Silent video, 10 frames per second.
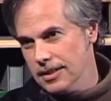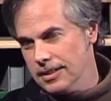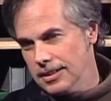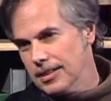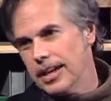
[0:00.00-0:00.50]

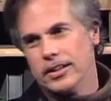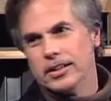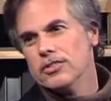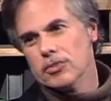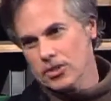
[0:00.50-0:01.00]
the entire
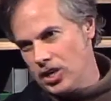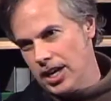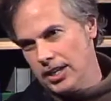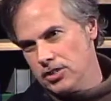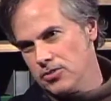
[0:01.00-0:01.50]
industry
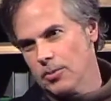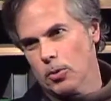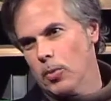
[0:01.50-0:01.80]
changed from the